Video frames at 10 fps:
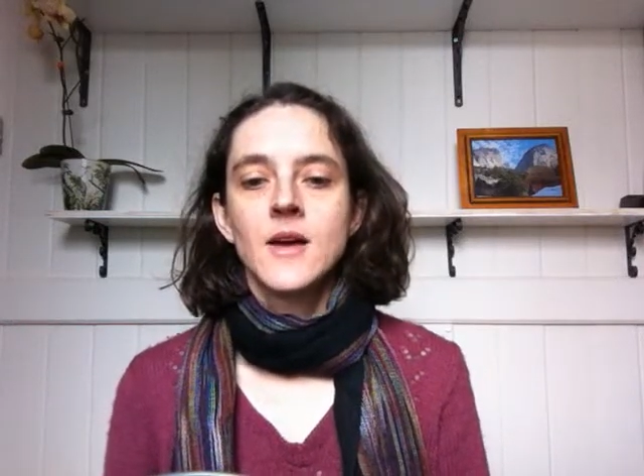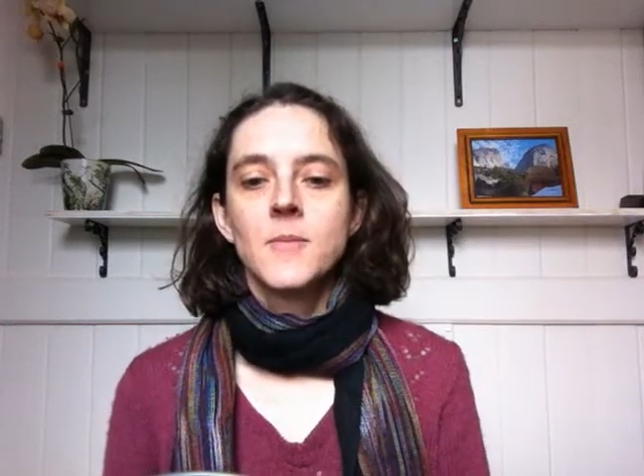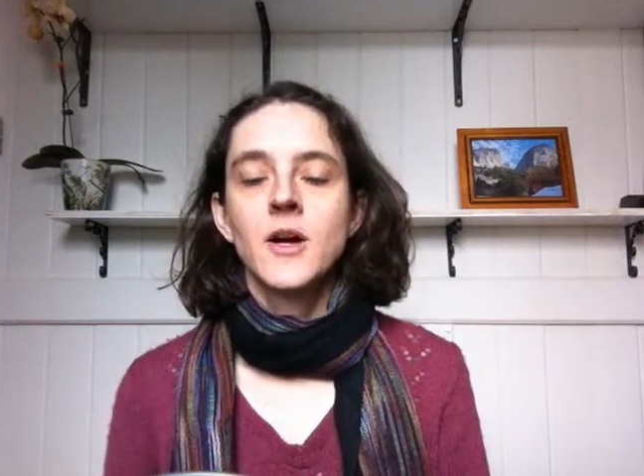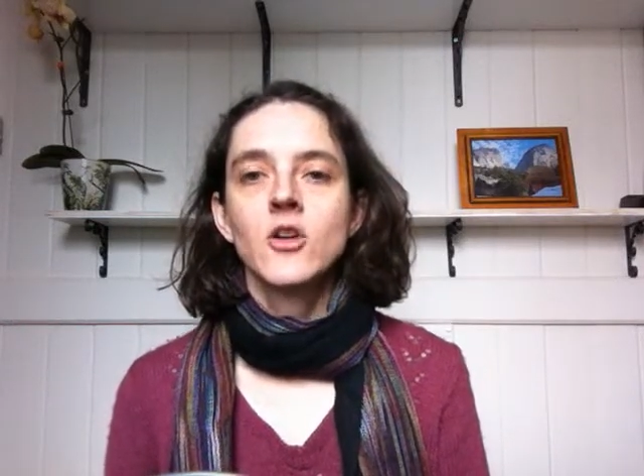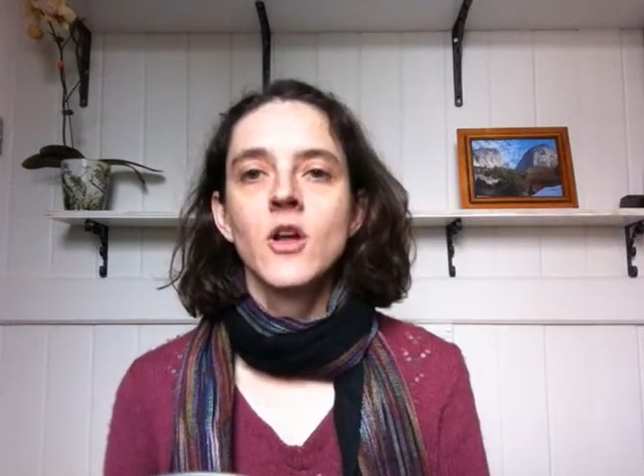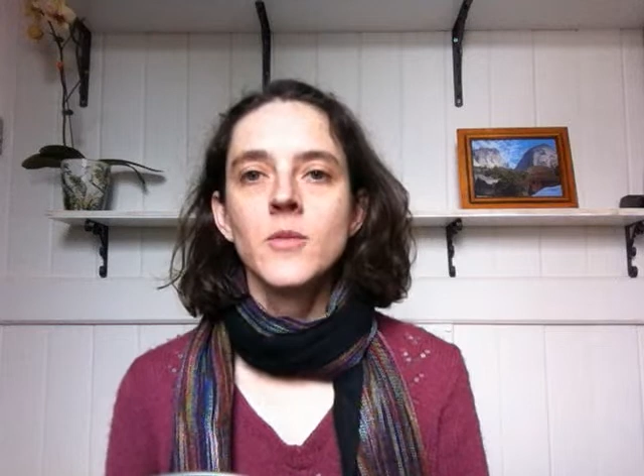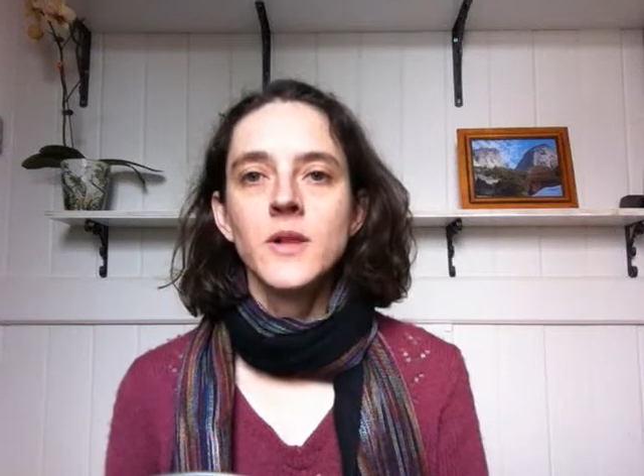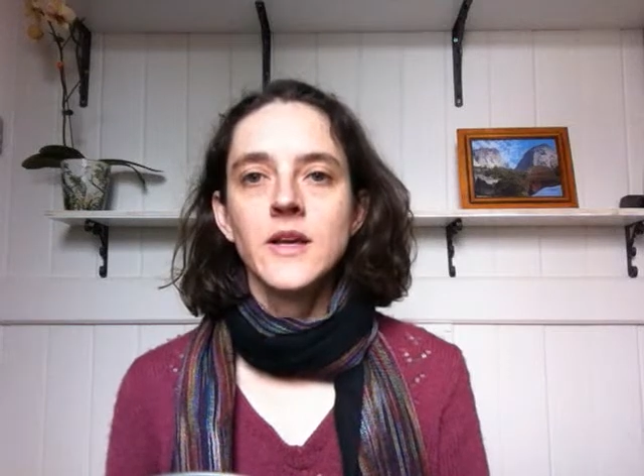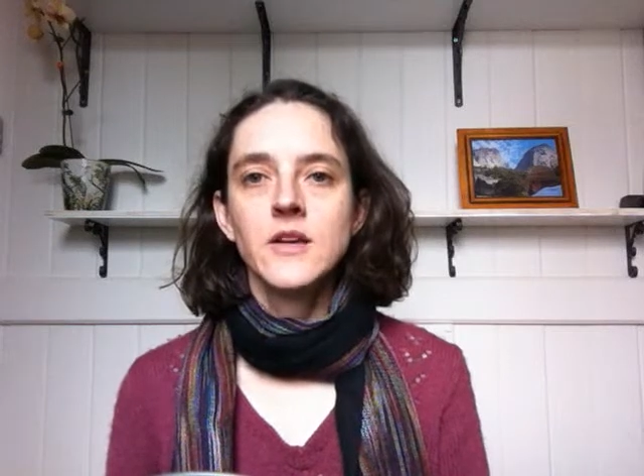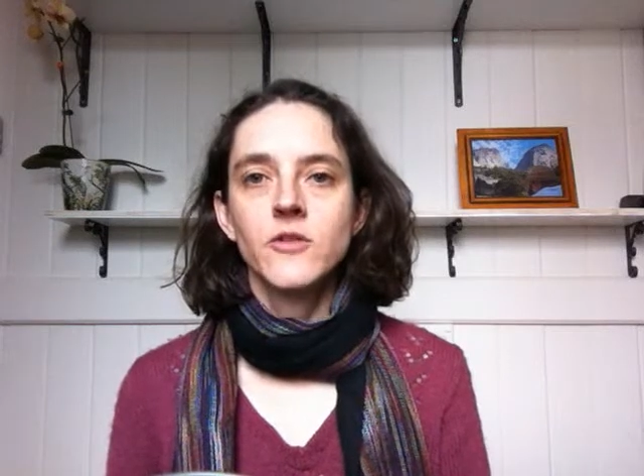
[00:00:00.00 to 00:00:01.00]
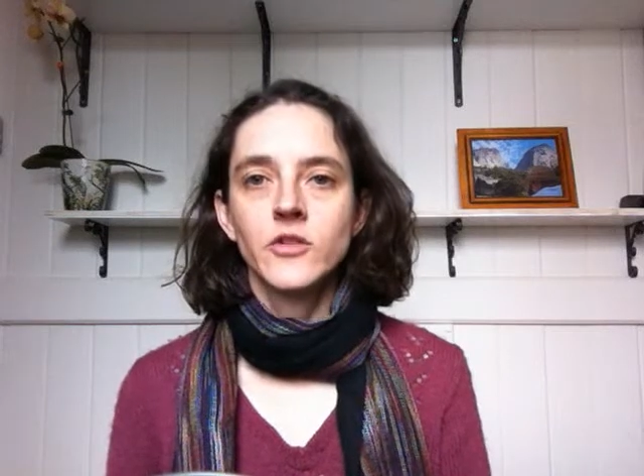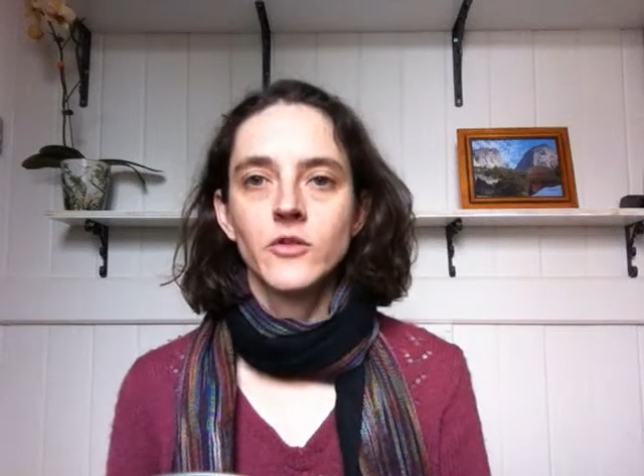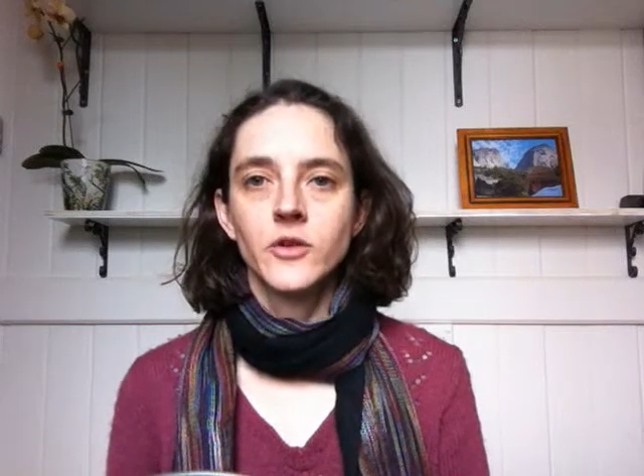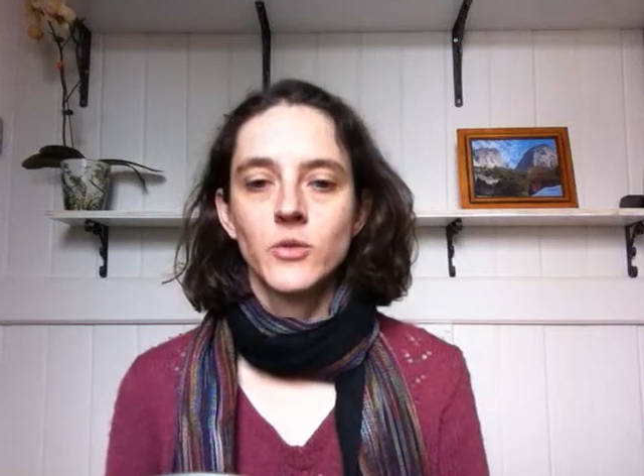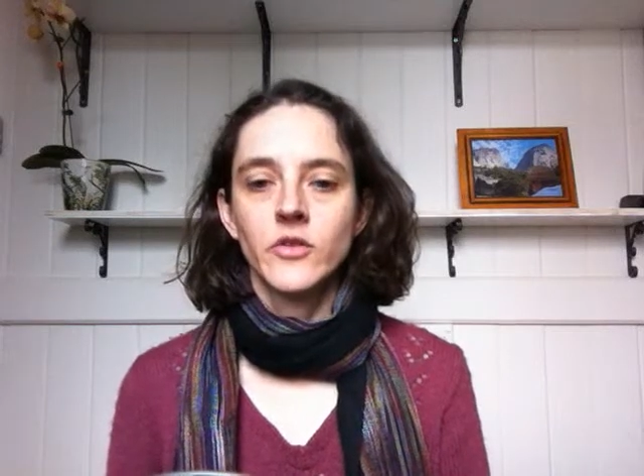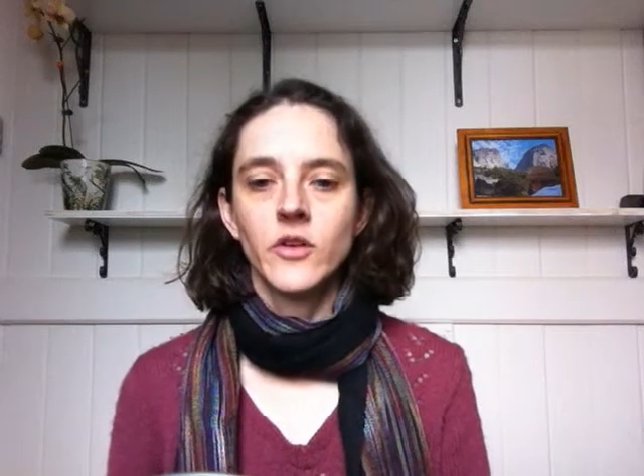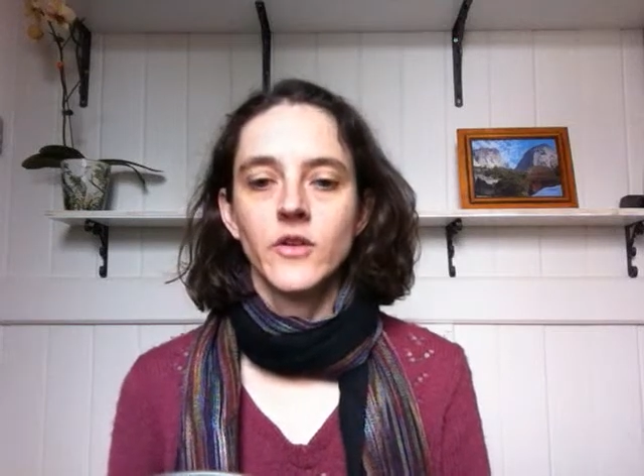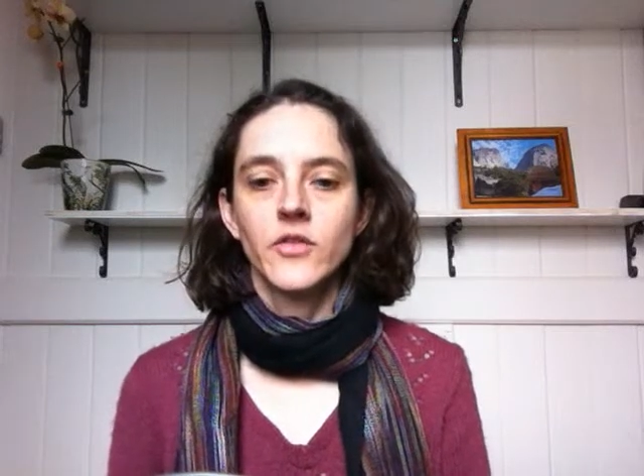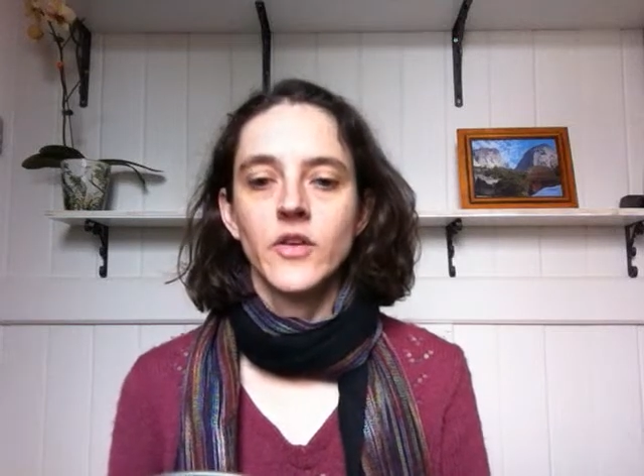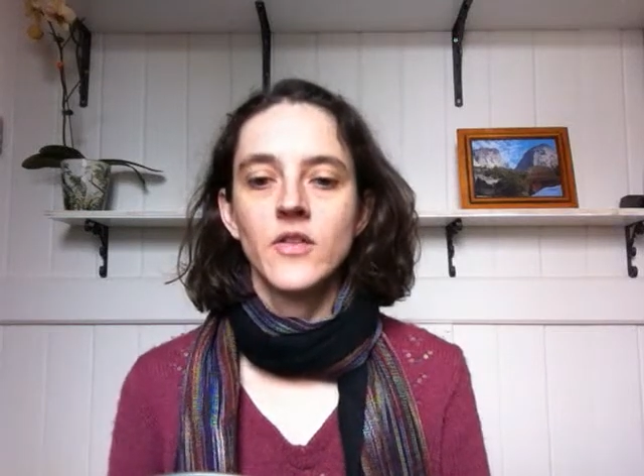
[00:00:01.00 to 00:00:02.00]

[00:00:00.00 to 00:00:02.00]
But globally, fossil fuel reserves,